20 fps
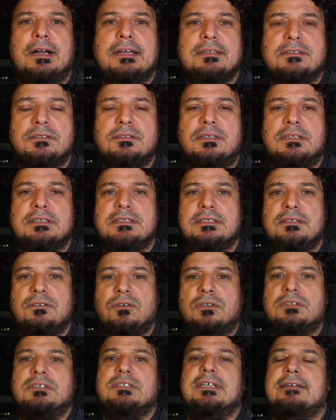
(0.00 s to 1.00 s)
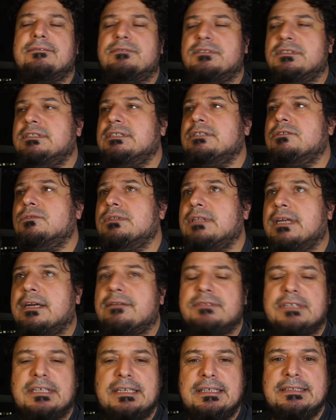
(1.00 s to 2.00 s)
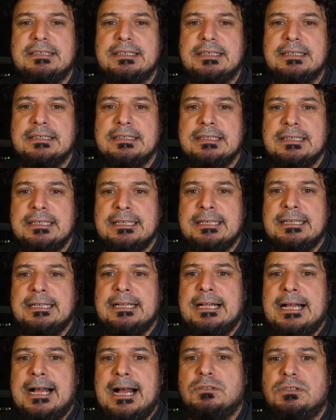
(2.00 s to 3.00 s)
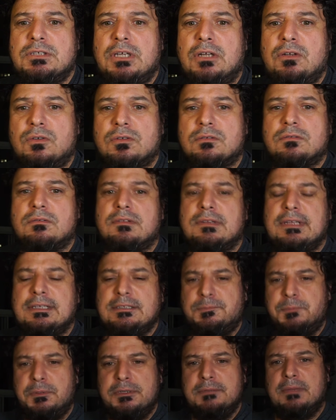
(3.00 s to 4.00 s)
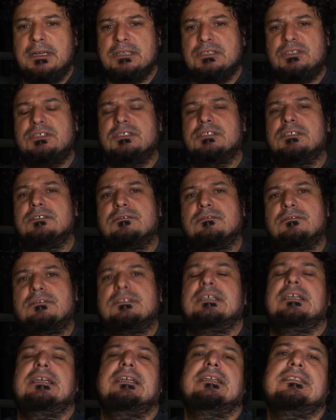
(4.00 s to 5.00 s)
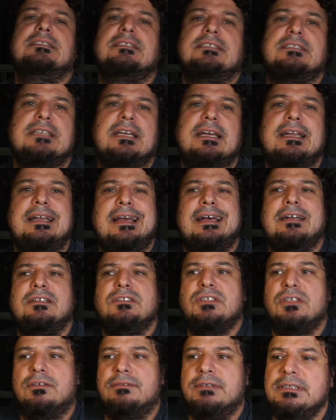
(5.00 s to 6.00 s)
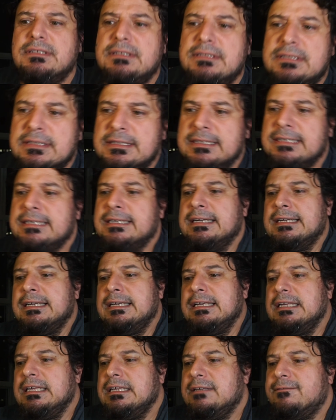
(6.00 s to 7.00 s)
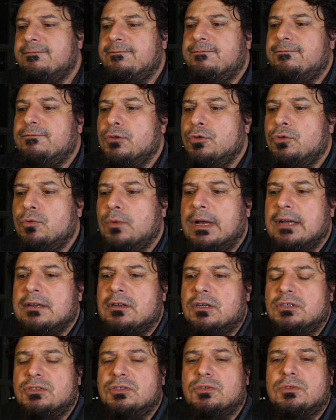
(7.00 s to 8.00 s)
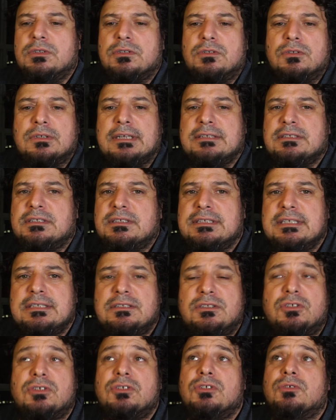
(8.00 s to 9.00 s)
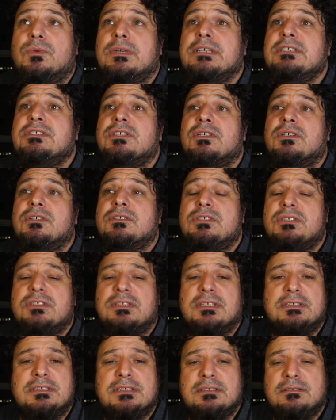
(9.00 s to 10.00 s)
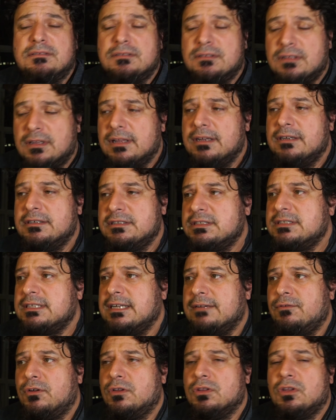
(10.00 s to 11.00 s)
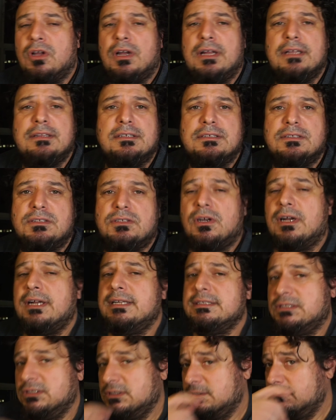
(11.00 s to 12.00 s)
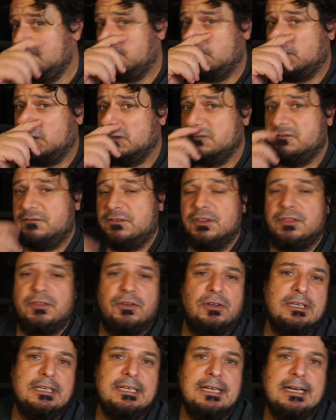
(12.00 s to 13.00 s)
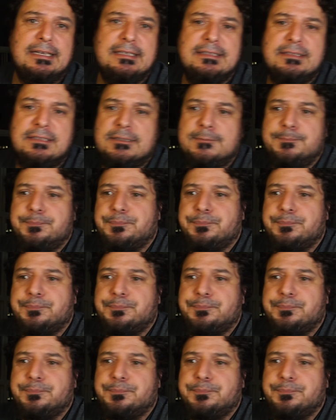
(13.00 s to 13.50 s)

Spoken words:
It's a nice thing not to have to deal with after eating. So look, that's pretty much the ins and outs of it. If you are going to do it, look, as I said, do your research. There's stuff online. There's diets you can follow for 30 days.